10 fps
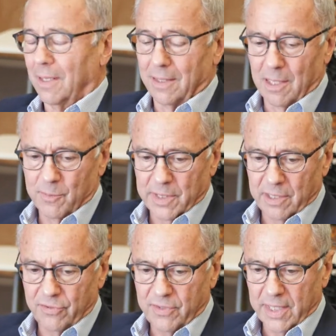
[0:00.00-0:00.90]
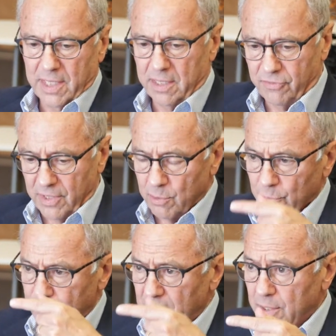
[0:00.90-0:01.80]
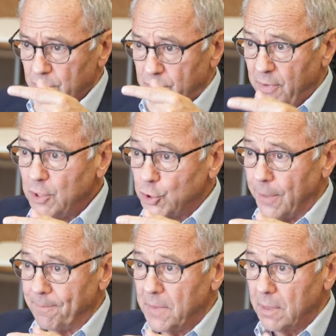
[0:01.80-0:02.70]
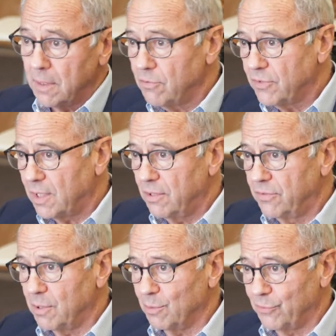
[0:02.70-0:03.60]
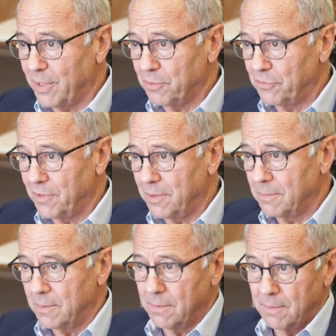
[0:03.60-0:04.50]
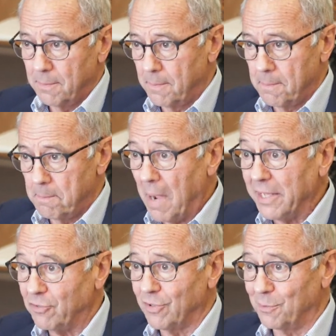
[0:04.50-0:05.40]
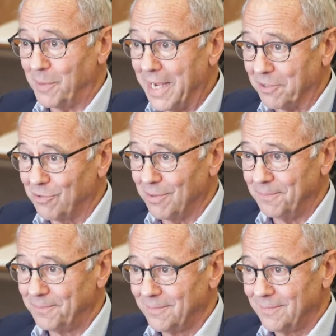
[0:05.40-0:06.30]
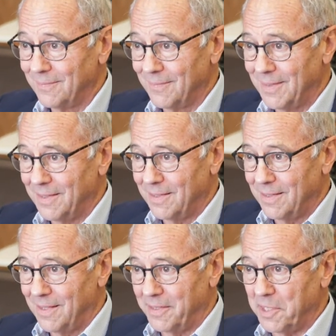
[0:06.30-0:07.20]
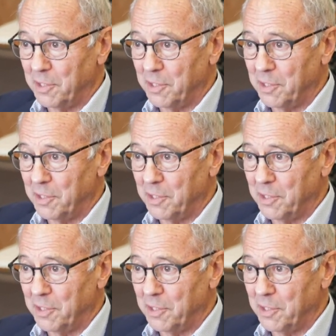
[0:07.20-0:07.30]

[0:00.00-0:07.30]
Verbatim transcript: Now, when they study single cells function, they study single cells in mice and rats. And